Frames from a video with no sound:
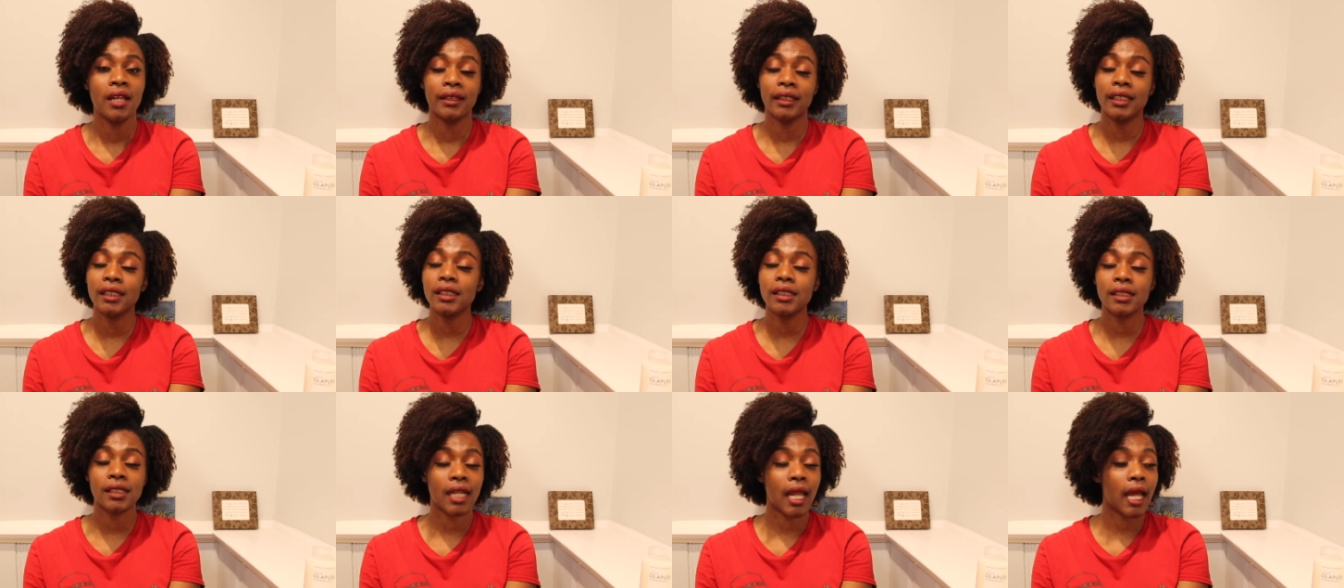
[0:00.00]

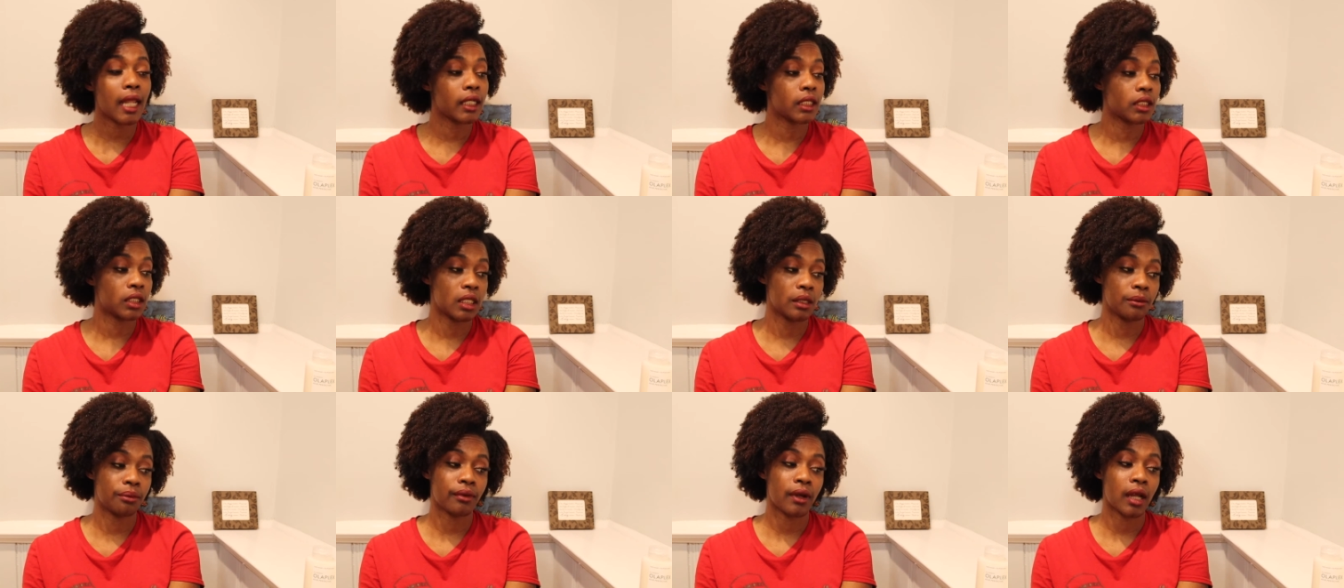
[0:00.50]
This is not a
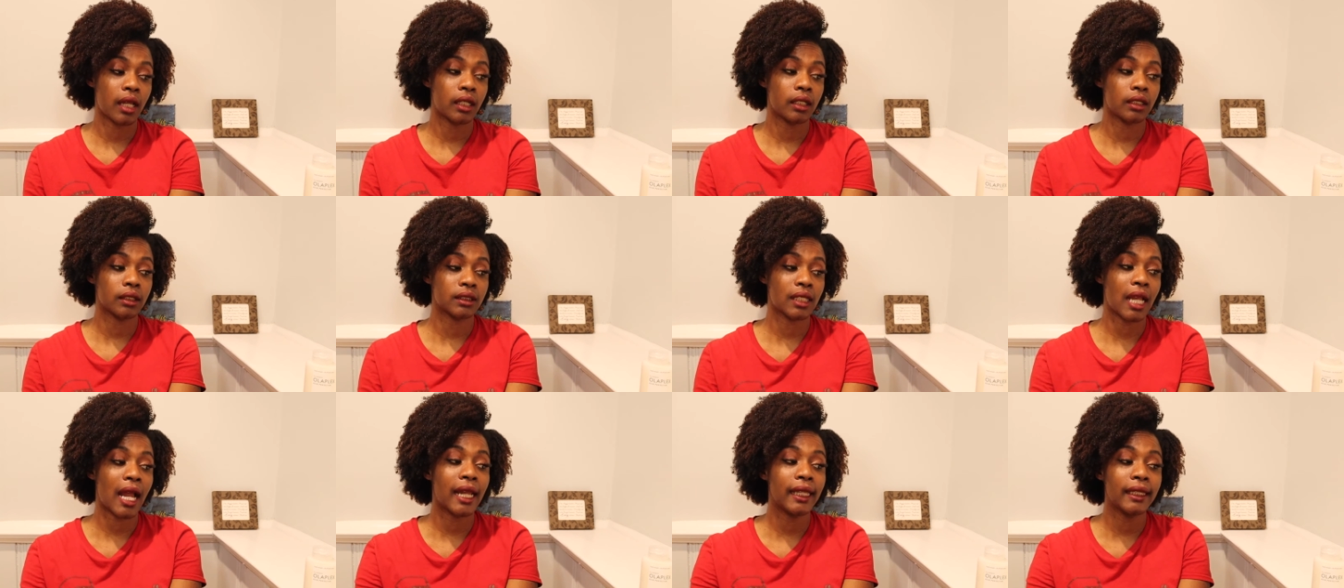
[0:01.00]
cheap
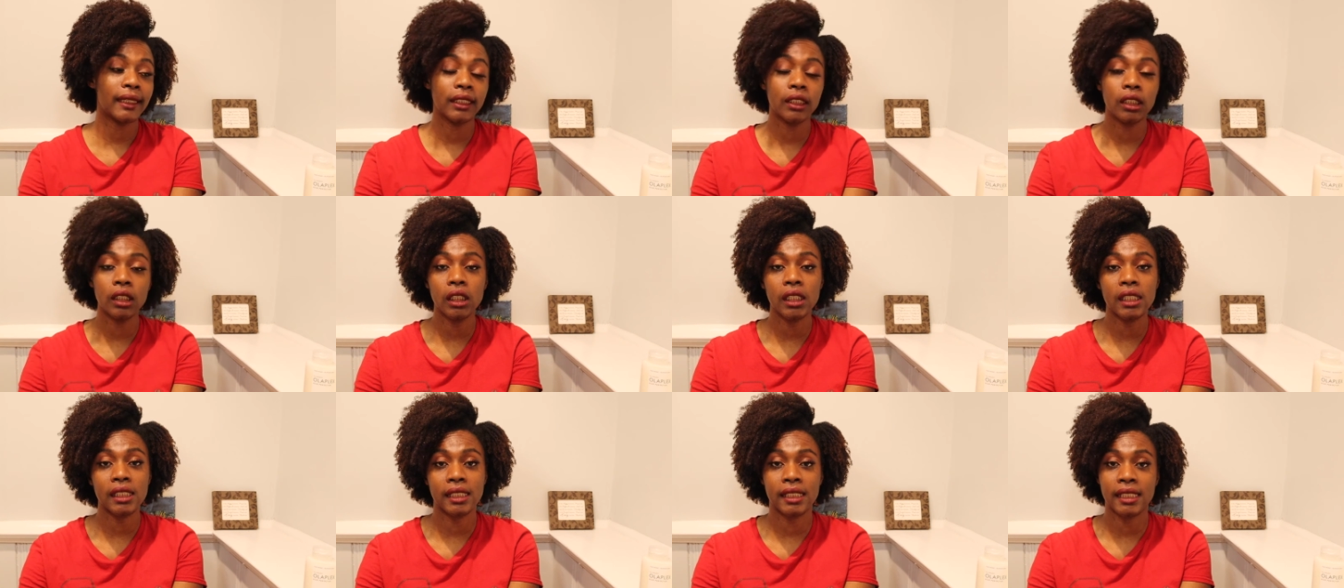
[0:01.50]
product. I
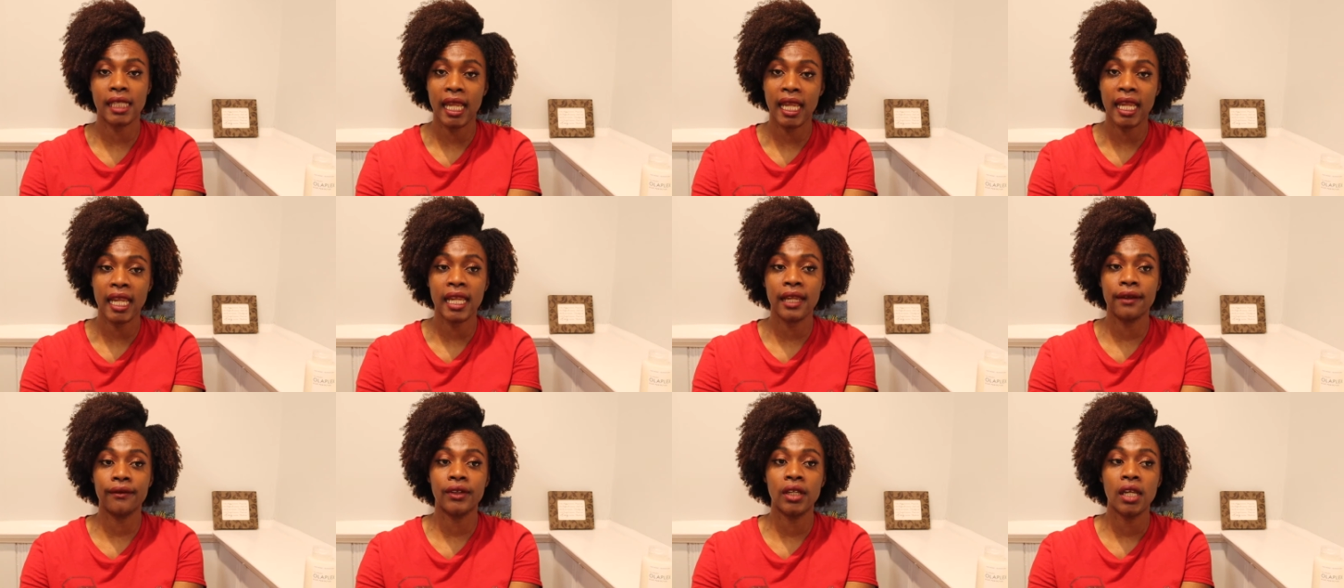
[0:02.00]
literally
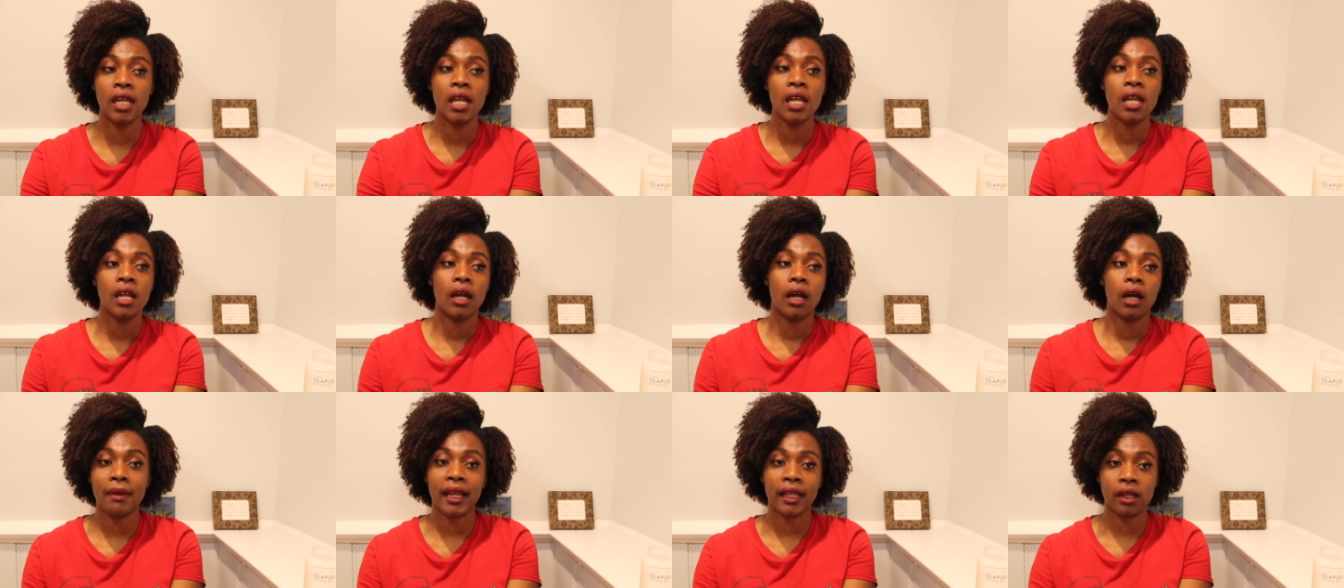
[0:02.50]
saved
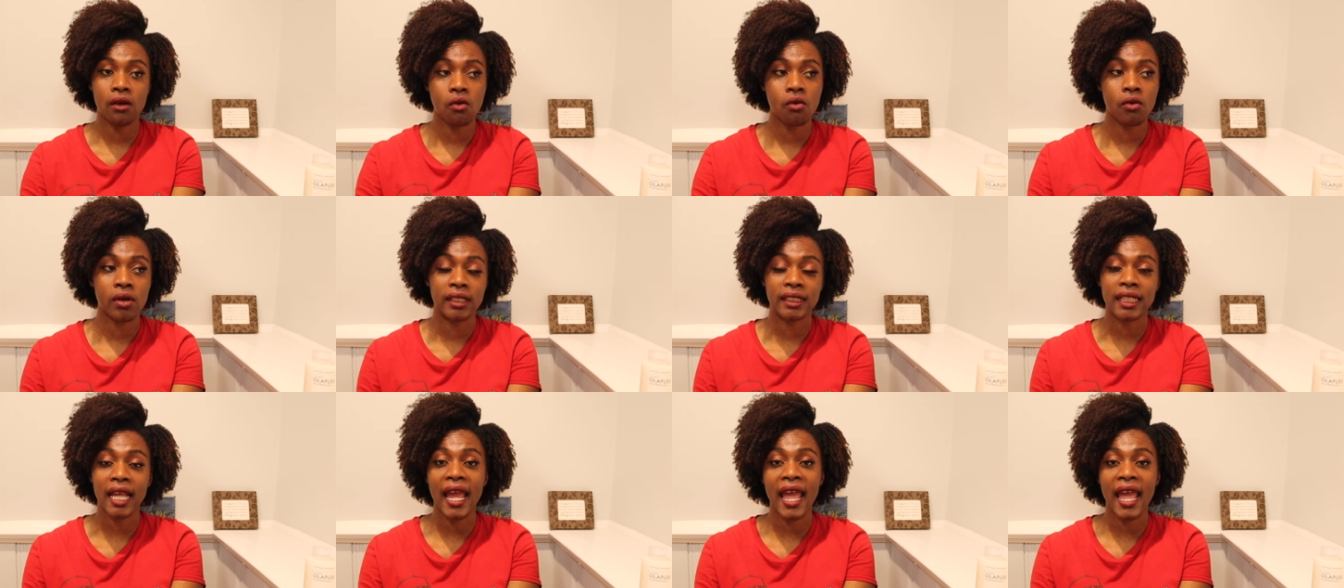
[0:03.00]
my coins.